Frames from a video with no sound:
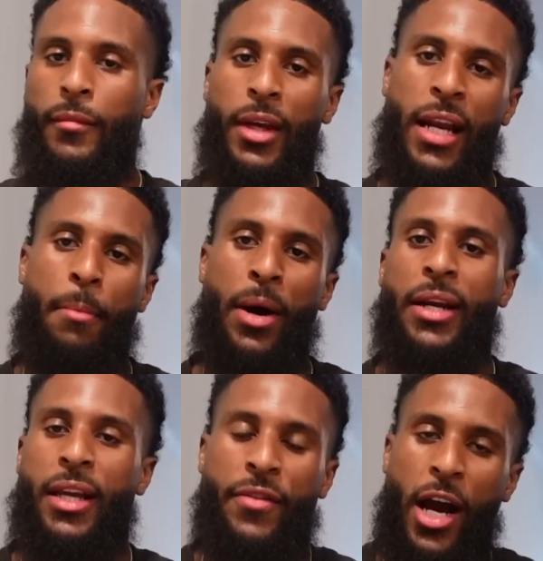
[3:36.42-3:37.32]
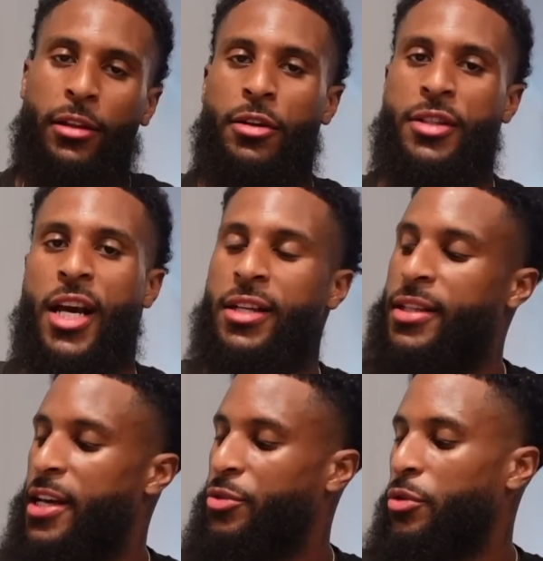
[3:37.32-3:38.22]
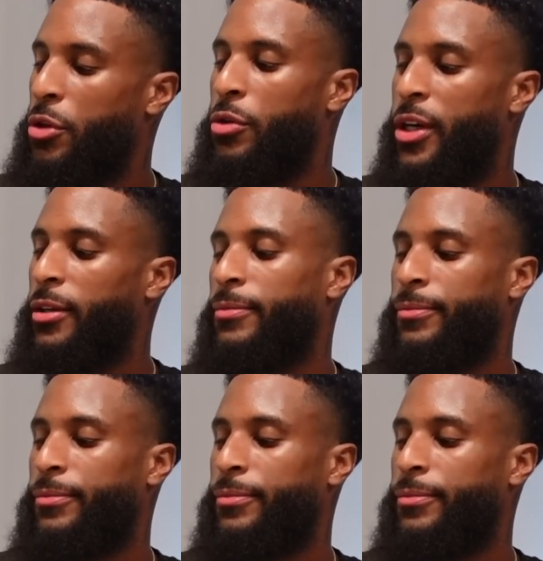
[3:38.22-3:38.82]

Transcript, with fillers: And I'm about to give y'all a little taste test real quick.